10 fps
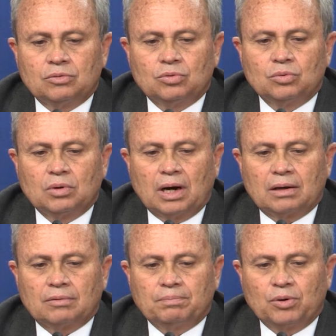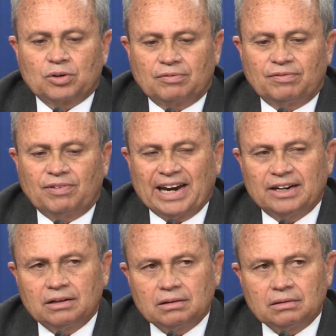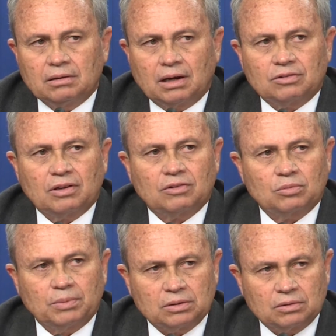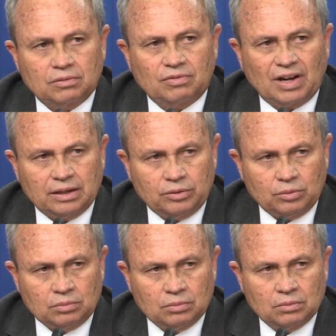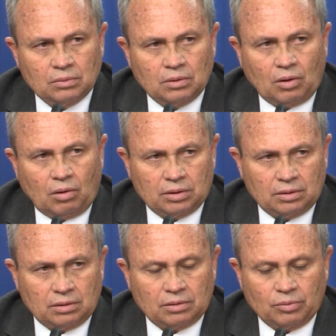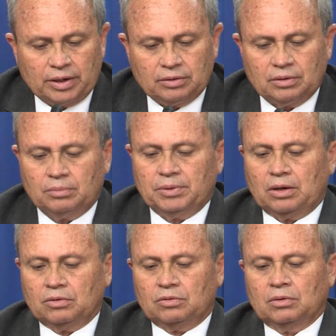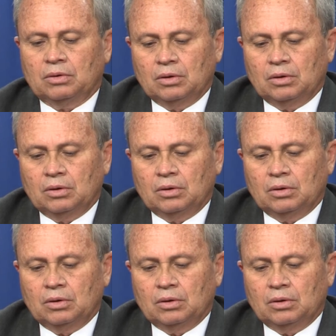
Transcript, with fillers: to put a final assessment value on the rental. Because